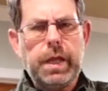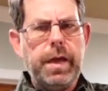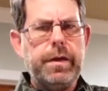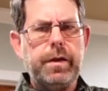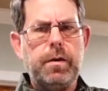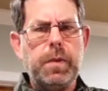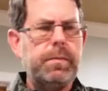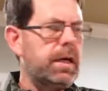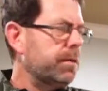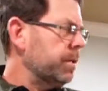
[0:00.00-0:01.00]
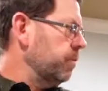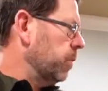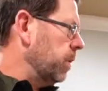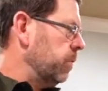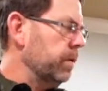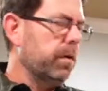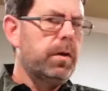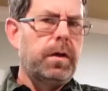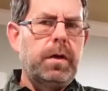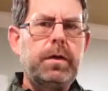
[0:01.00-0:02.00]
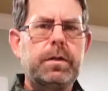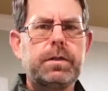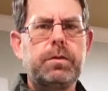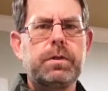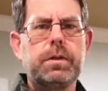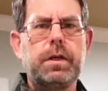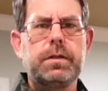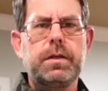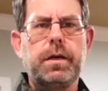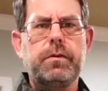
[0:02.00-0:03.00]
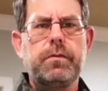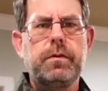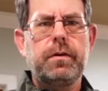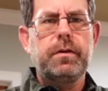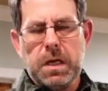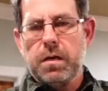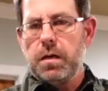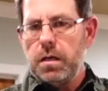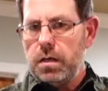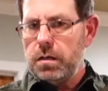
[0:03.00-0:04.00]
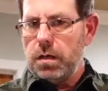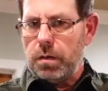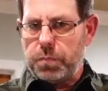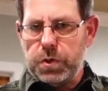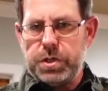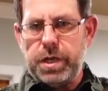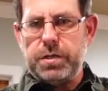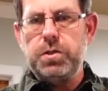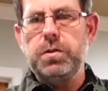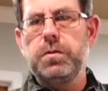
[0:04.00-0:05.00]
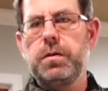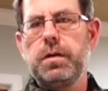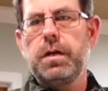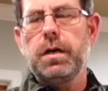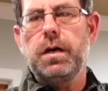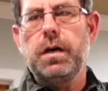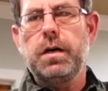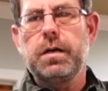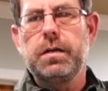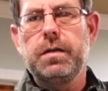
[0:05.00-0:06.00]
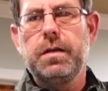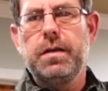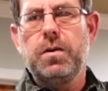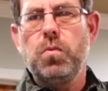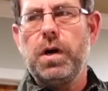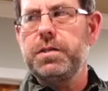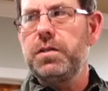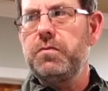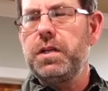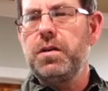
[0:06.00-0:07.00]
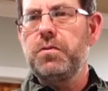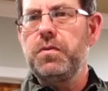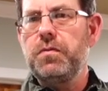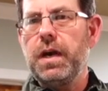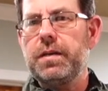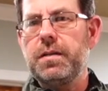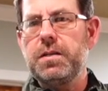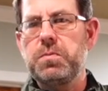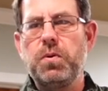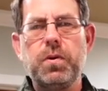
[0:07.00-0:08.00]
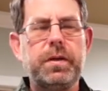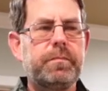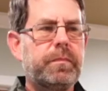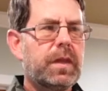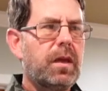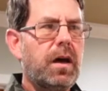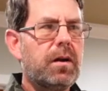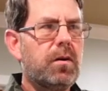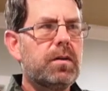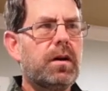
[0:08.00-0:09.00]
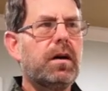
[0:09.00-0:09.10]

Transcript: and maybe at some point we'll see what's in that safe. Appreciate you watching the video. If you've got to this point, I don't